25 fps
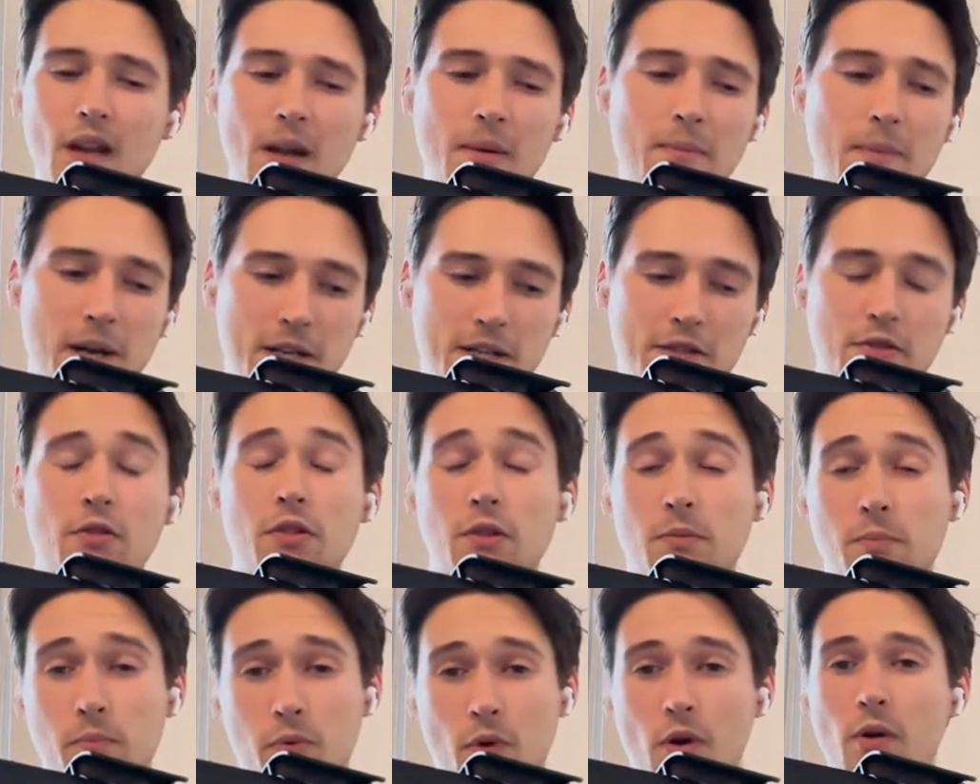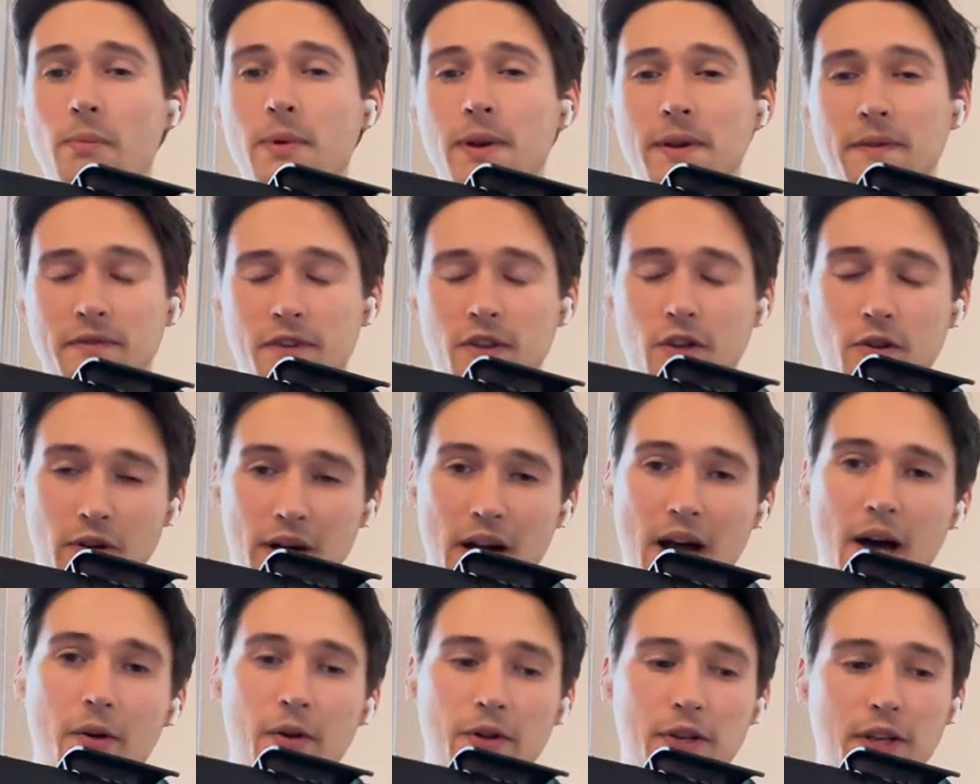but you could probably figure
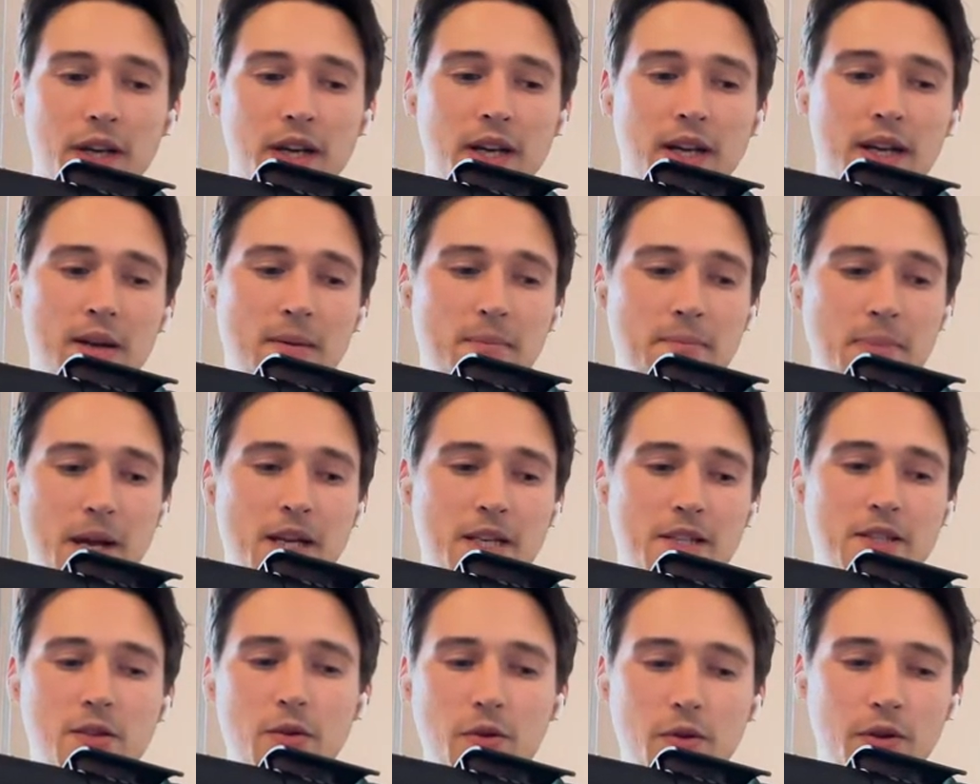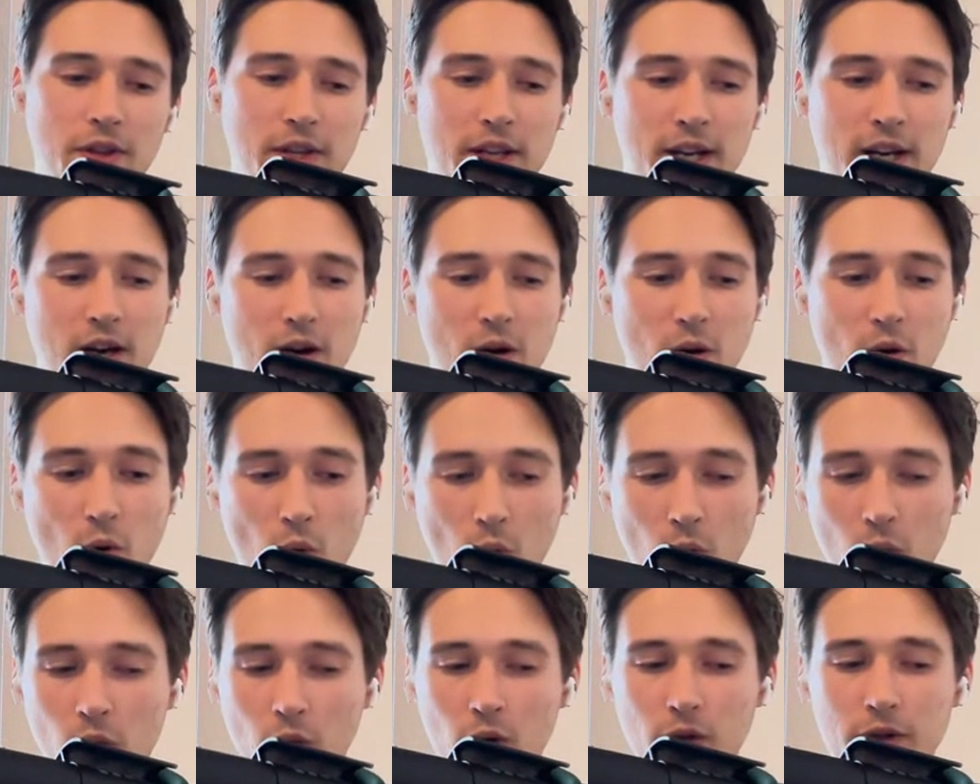out based on the
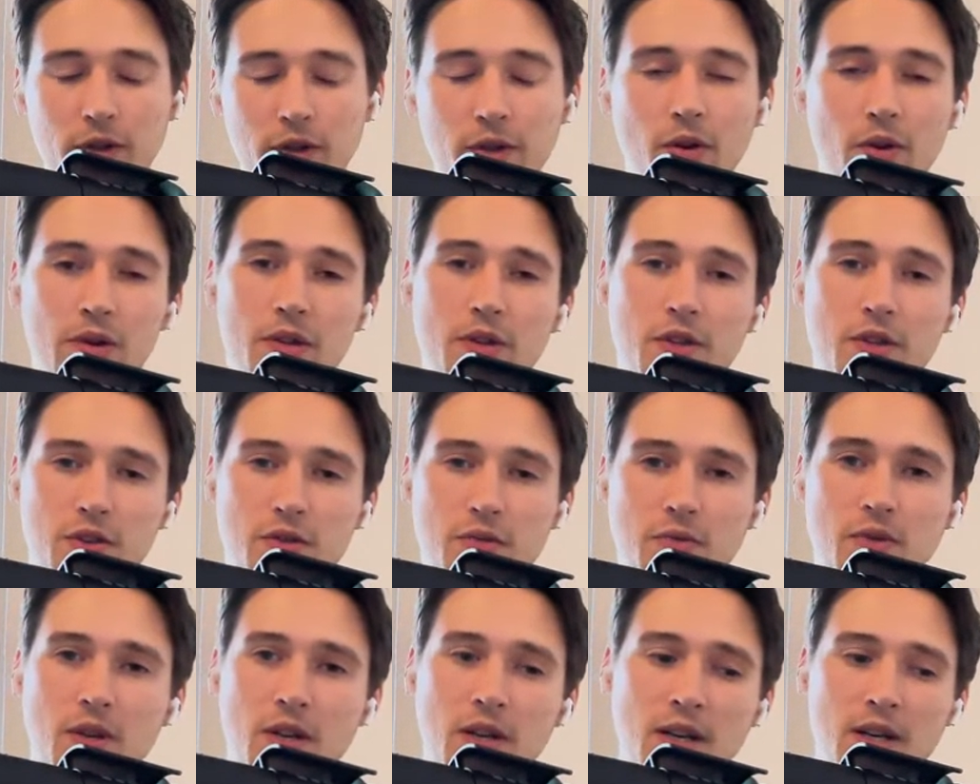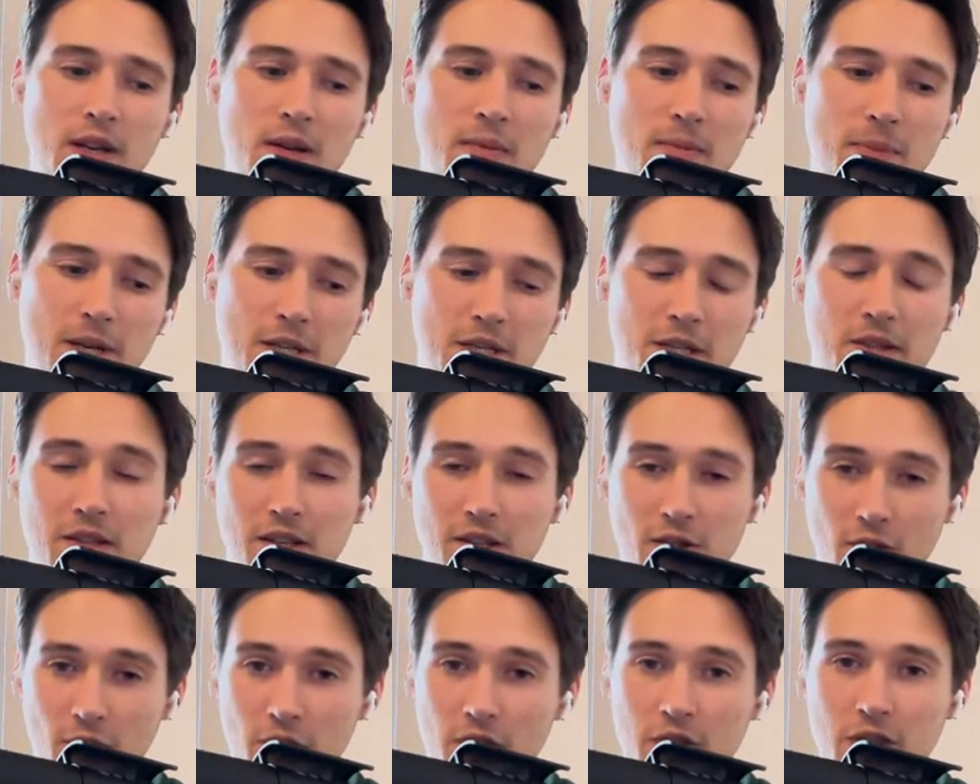old knowledge, based on
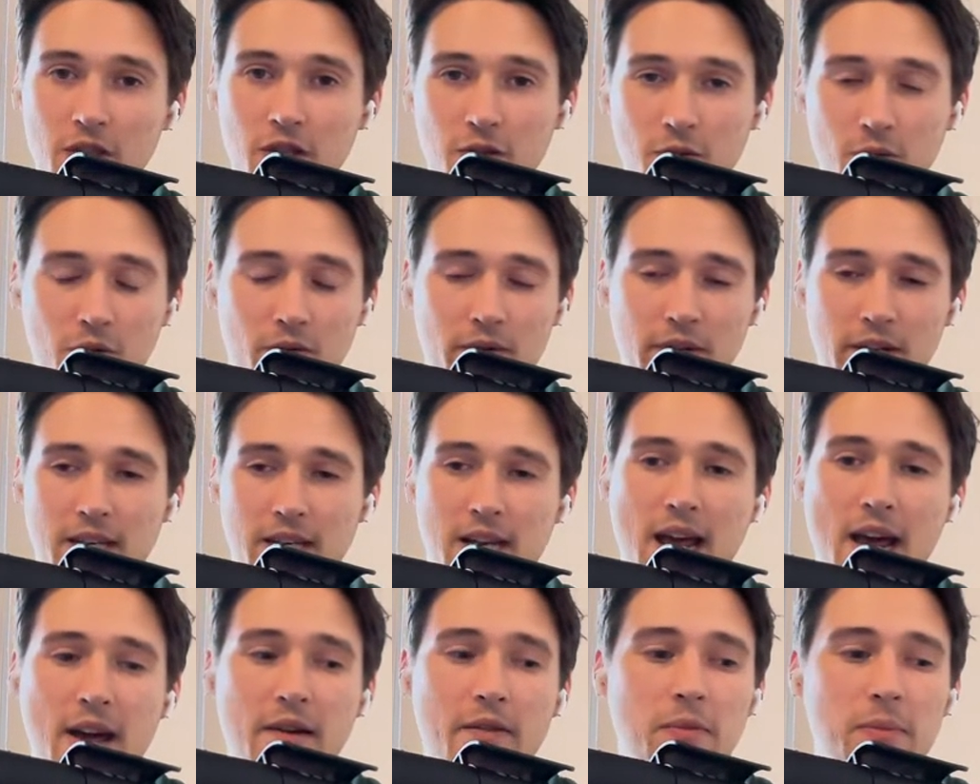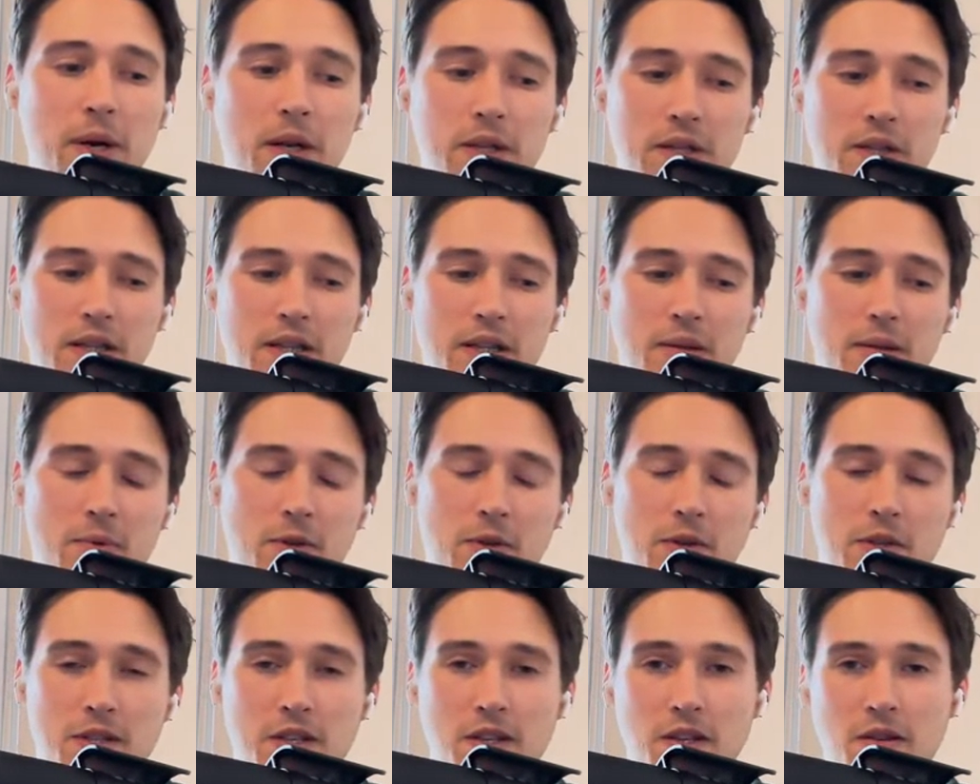the knowledge that you already have about
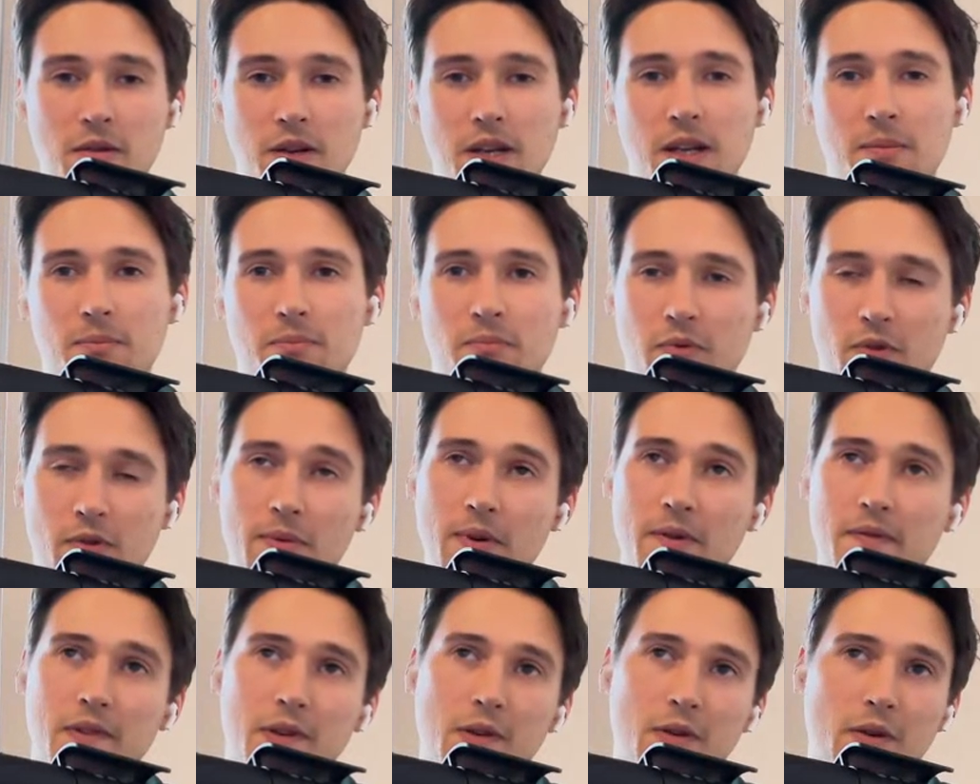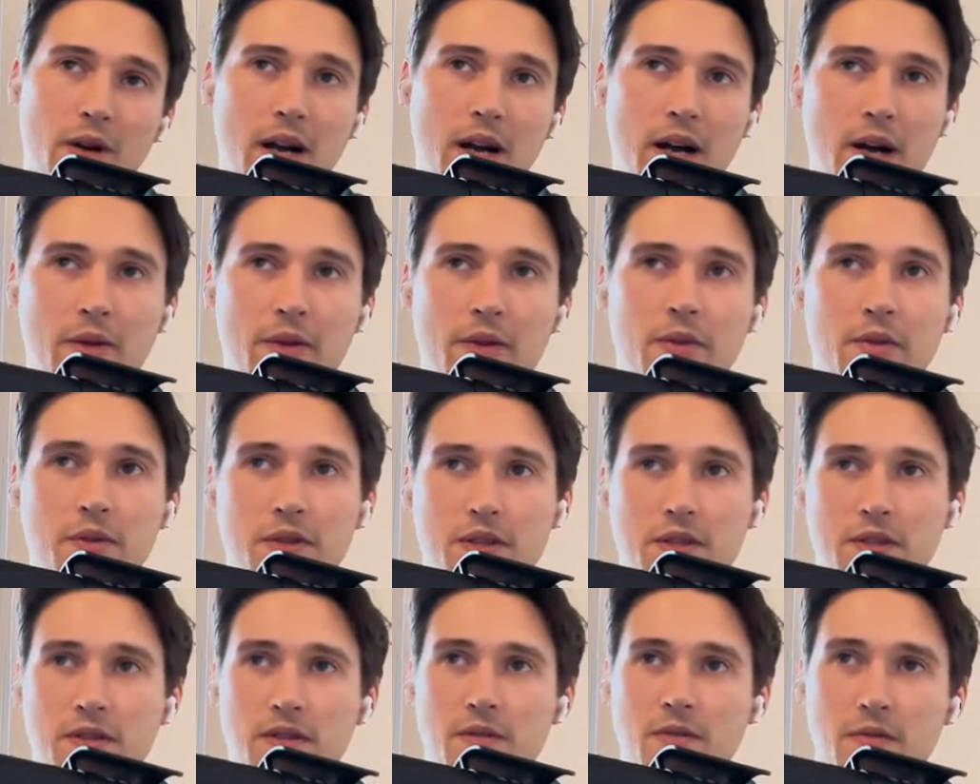LWC, you can probably figure out
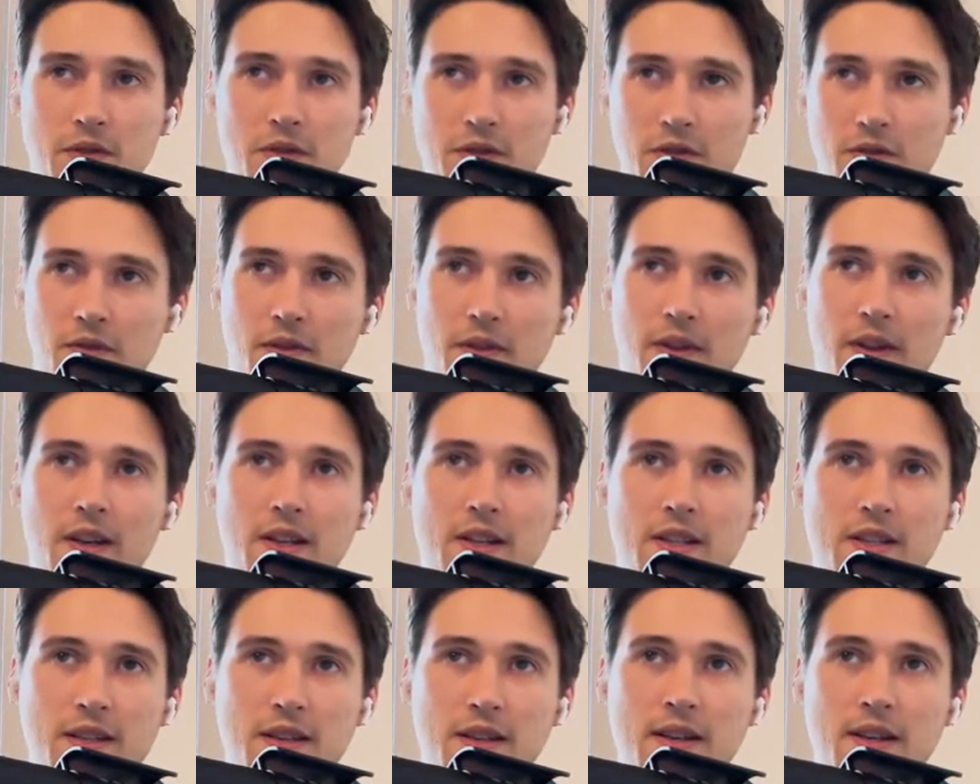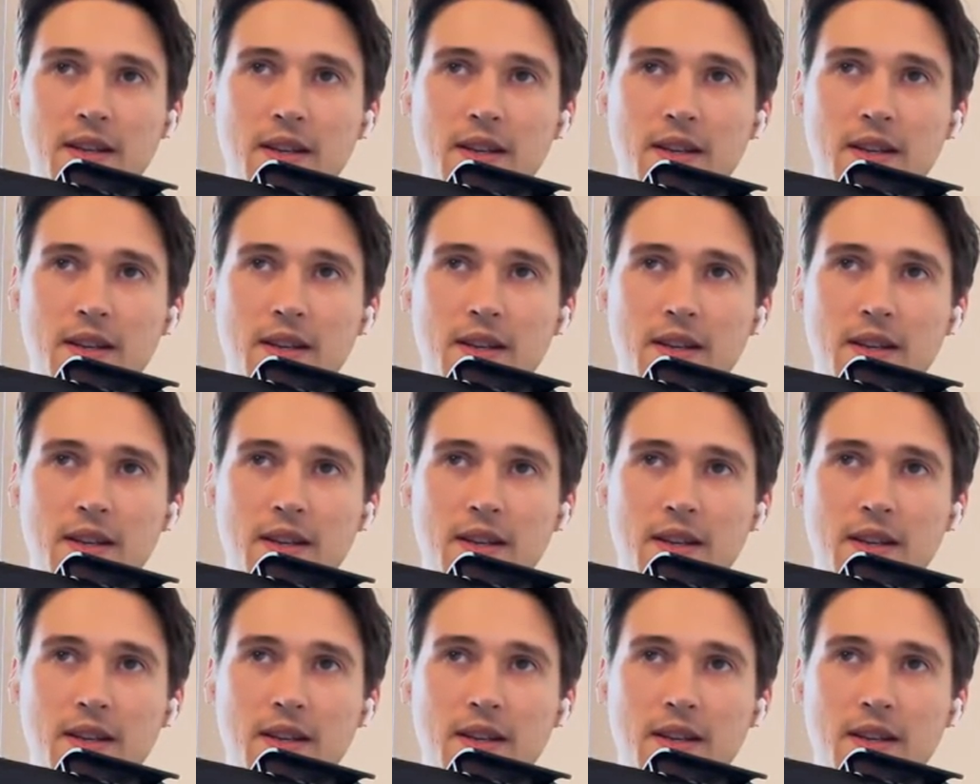those those new things.